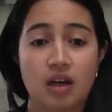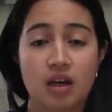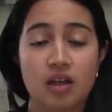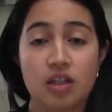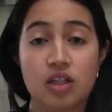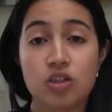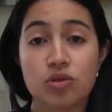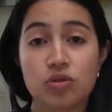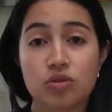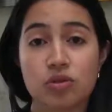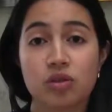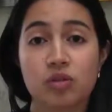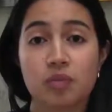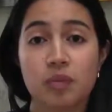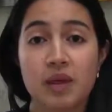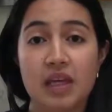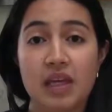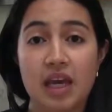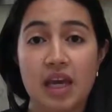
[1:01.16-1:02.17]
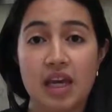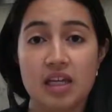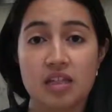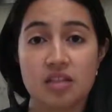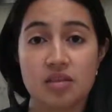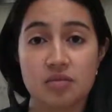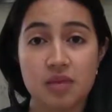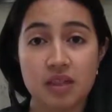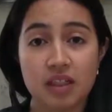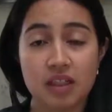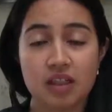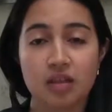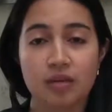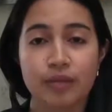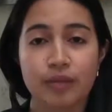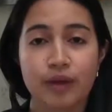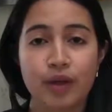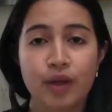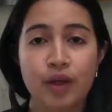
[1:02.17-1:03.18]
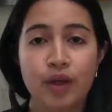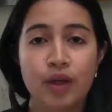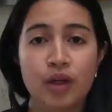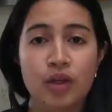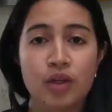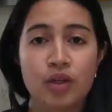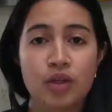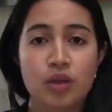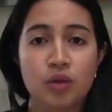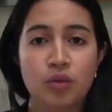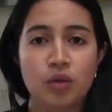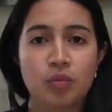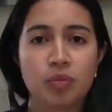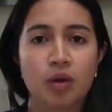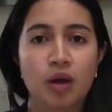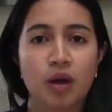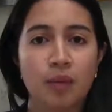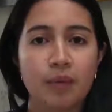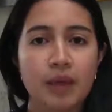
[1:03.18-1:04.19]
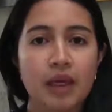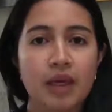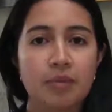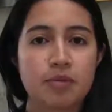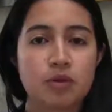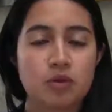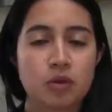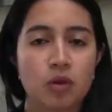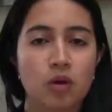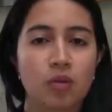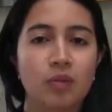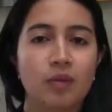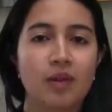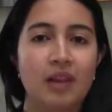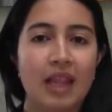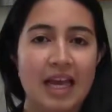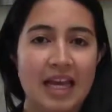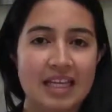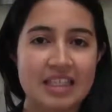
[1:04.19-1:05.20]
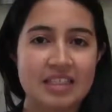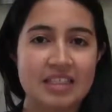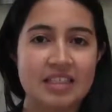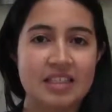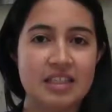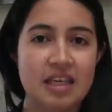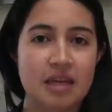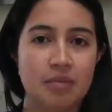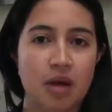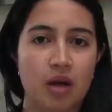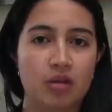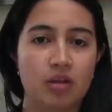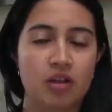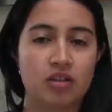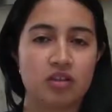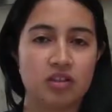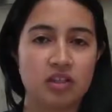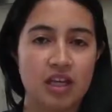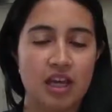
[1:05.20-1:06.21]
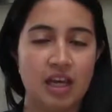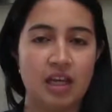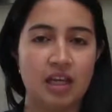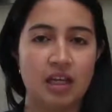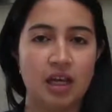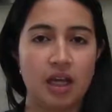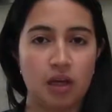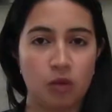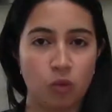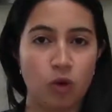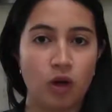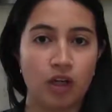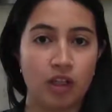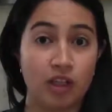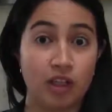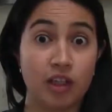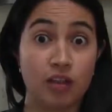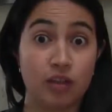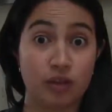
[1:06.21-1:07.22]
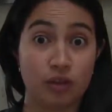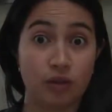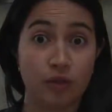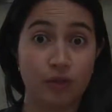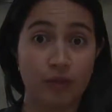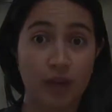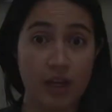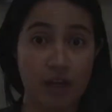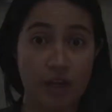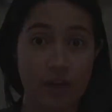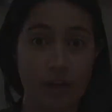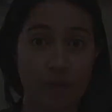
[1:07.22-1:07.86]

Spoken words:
neutral pH medium, you will probably absorb less the amount contained in 1 liter of air.